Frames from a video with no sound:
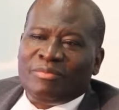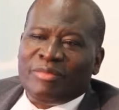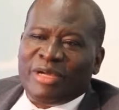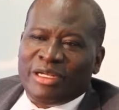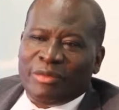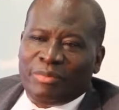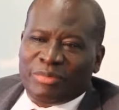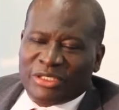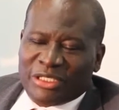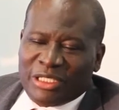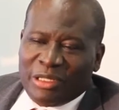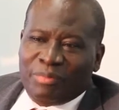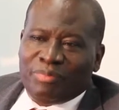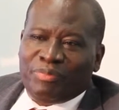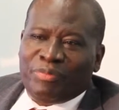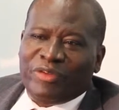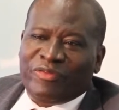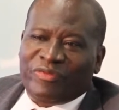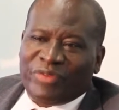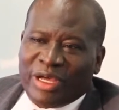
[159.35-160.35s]
but they
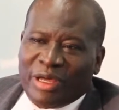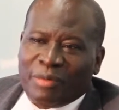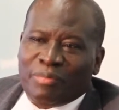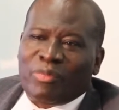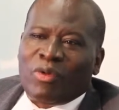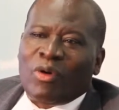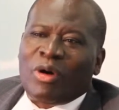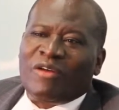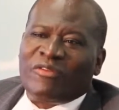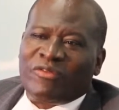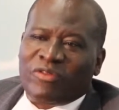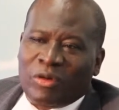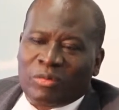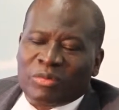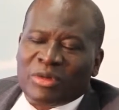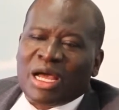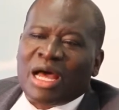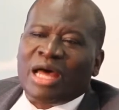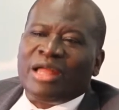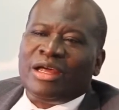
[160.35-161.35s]
still prefer power
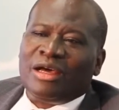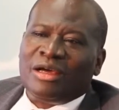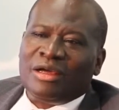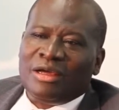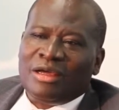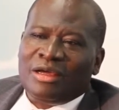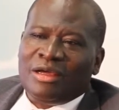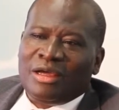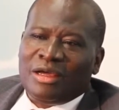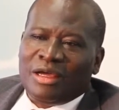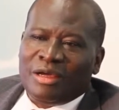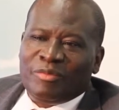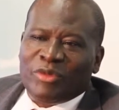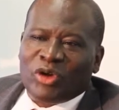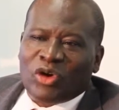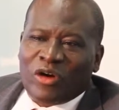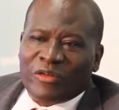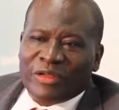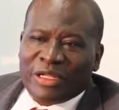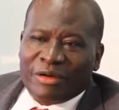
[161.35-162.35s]
from Ghana
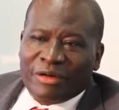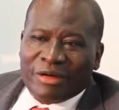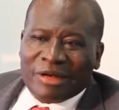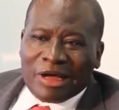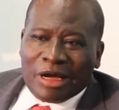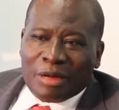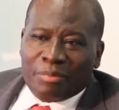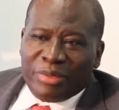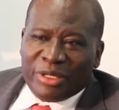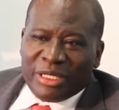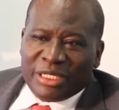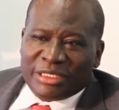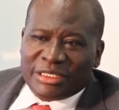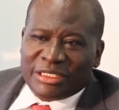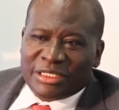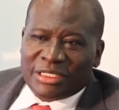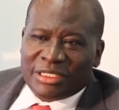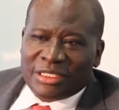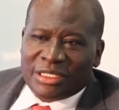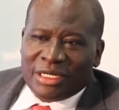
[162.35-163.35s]
because of the
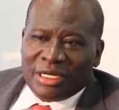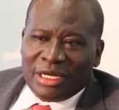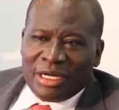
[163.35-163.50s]
reliability.